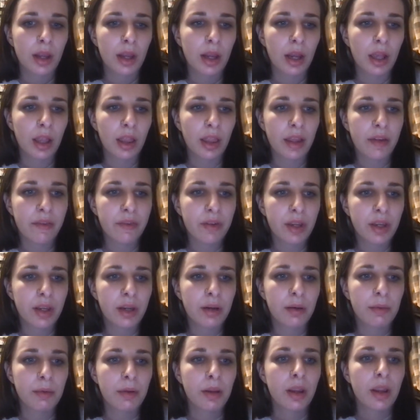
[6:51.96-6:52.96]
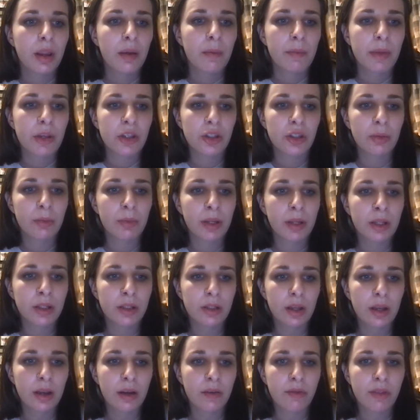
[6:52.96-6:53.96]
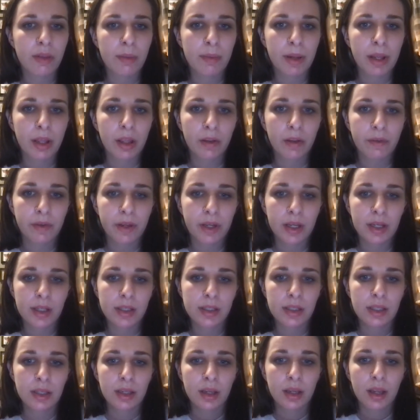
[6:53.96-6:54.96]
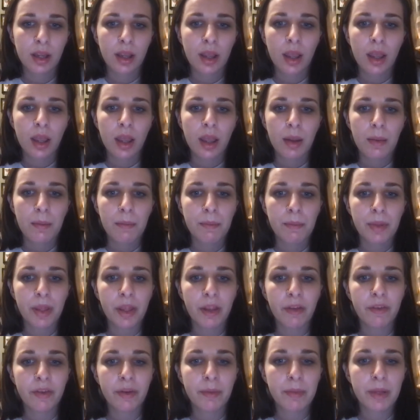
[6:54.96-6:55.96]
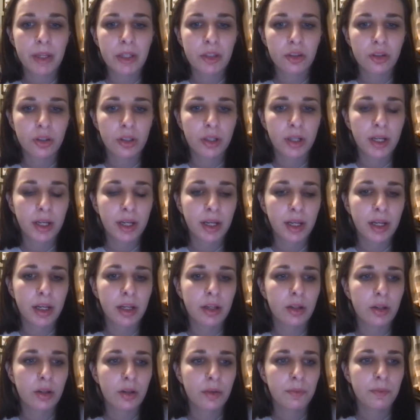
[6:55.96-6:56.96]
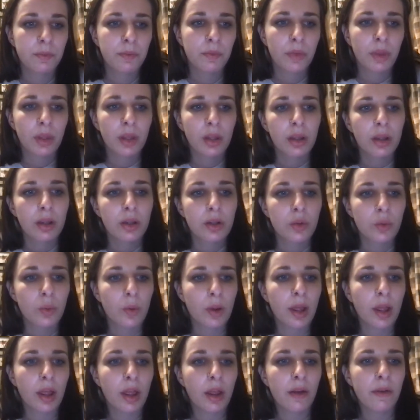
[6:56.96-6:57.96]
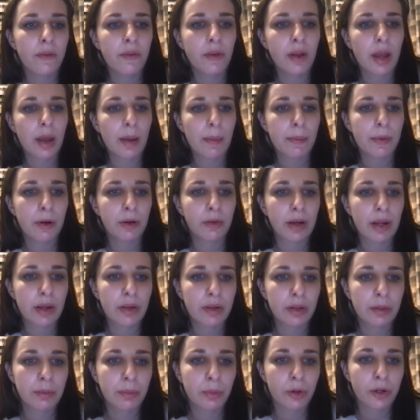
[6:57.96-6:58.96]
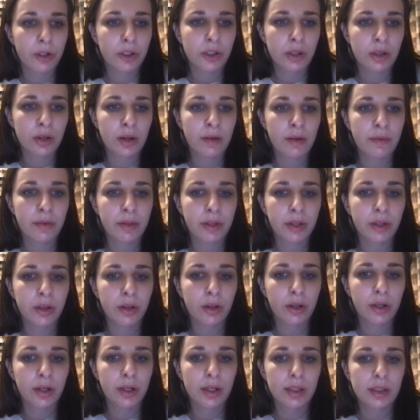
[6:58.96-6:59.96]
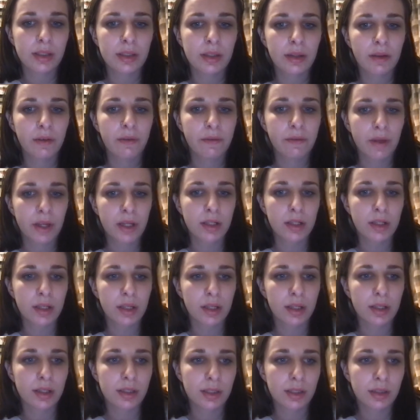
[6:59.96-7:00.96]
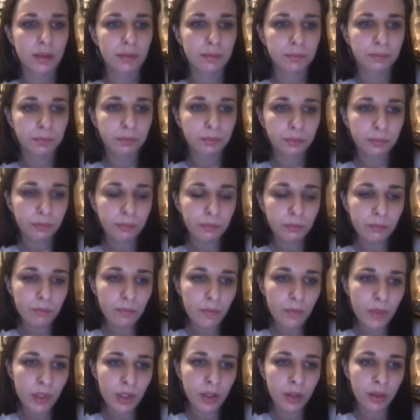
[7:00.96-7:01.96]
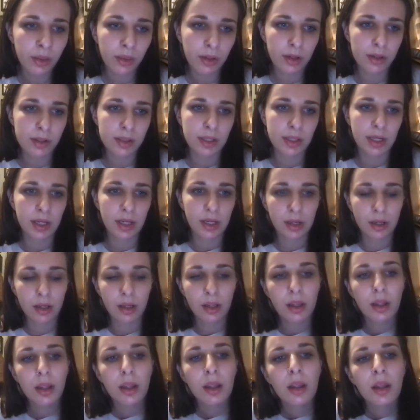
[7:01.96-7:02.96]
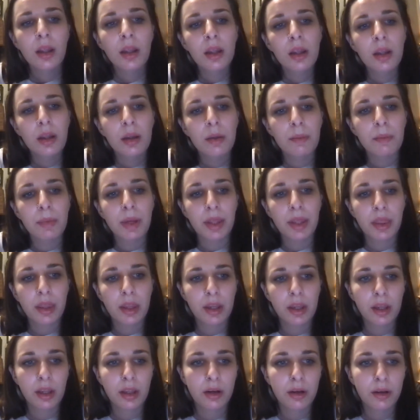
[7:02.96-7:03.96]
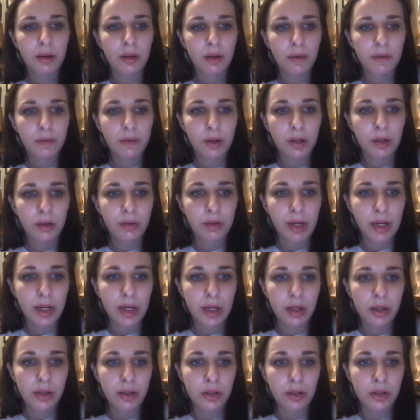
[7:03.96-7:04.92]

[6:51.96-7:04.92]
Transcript: 11, measurement of the pelvis, pelvimetry. 12, upper rounded portion of the uterus, fundus. 13, method for rating a